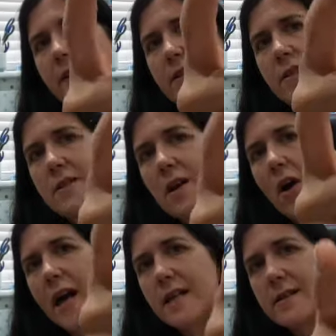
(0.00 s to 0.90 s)

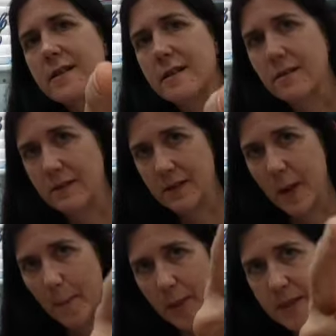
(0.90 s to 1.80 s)
size
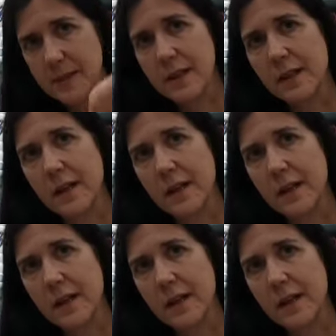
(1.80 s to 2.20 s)
numbers,